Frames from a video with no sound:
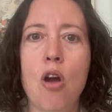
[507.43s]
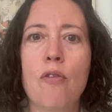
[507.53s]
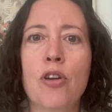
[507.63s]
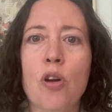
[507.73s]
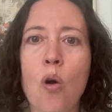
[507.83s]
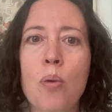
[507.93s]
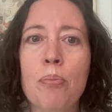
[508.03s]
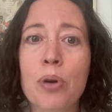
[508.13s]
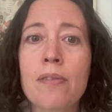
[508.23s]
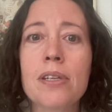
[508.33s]
For your own
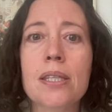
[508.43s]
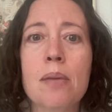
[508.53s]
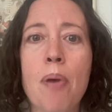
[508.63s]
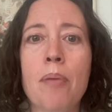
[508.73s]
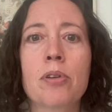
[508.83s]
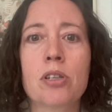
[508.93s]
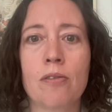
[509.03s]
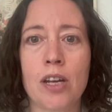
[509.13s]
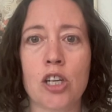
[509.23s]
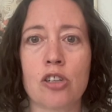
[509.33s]
previously published
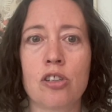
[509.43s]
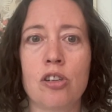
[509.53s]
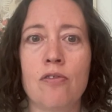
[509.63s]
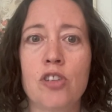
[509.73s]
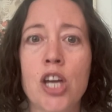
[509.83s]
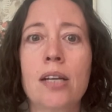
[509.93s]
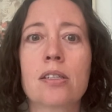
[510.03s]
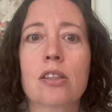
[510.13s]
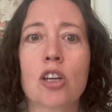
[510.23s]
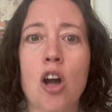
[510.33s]
figures, you've checked
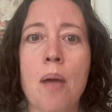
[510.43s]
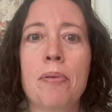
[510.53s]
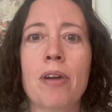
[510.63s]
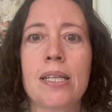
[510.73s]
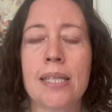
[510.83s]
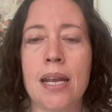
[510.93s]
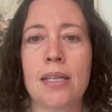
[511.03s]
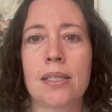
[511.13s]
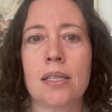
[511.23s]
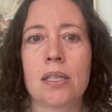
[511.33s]
the copyright
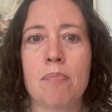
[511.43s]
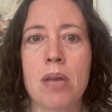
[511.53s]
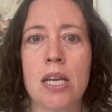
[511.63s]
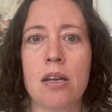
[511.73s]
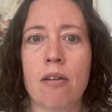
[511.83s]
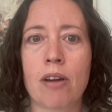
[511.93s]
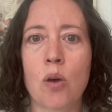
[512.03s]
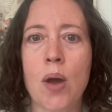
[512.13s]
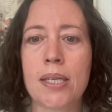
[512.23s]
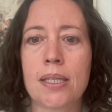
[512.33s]
status and submitted a
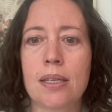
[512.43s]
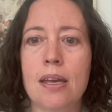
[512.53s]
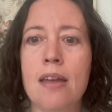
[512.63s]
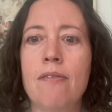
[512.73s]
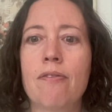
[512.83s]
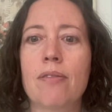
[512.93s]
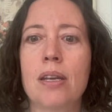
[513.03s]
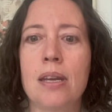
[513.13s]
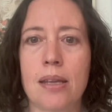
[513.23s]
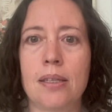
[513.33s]
request if
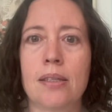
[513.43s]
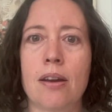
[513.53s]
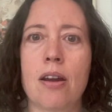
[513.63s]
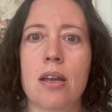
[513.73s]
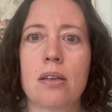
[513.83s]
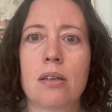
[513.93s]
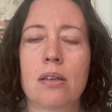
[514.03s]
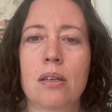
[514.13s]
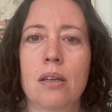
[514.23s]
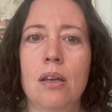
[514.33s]
necessary.
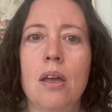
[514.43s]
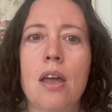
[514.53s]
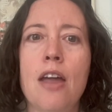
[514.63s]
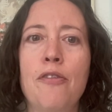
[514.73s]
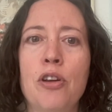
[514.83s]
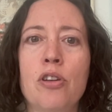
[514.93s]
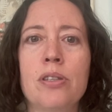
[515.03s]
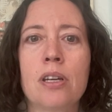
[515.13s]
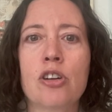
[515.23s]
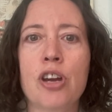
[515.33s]
If you're
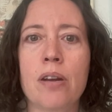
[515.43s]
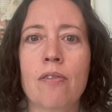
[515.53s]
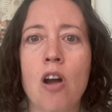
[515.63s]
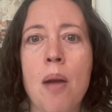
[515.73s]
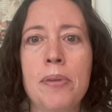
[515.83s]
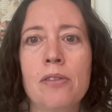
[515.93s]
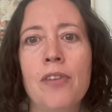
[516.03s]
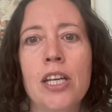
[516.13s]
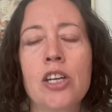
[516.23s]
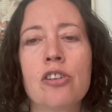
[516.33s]
using Creative Commons
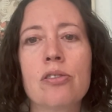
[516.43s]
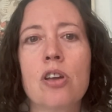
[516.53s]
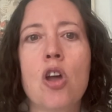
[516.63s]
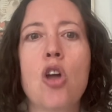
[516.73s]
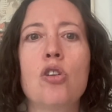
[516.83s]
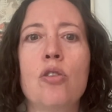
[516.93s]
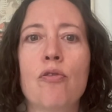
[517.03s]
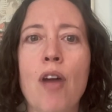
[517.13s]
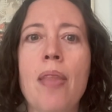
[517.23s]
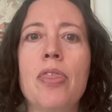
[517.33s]
figures, you've
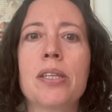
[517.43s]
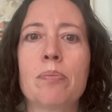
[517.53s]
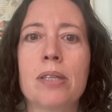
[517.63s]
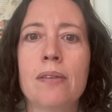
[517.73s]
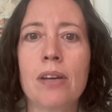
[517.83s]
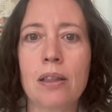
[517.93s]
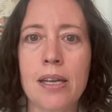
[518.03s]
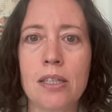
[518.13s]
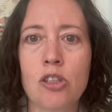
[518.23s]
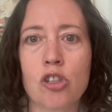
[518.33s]
read the specific
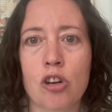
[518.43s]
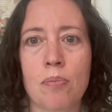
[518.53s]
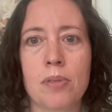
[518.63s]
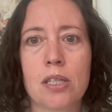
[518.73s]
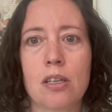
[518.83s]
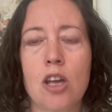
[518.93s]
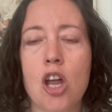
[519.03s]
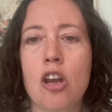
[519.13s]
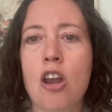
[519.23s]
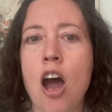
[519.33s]
license terms,
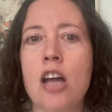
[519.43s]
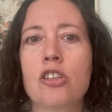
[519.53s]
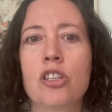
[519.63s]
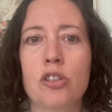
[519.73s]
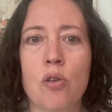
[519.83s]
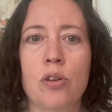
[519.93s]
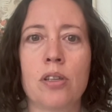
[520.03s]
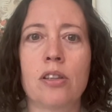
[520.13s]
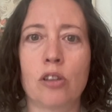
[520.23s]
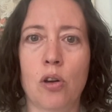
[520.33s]
not just
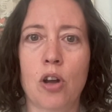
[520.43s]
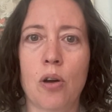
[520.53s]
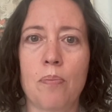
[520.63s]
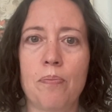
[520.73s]
noted the logo.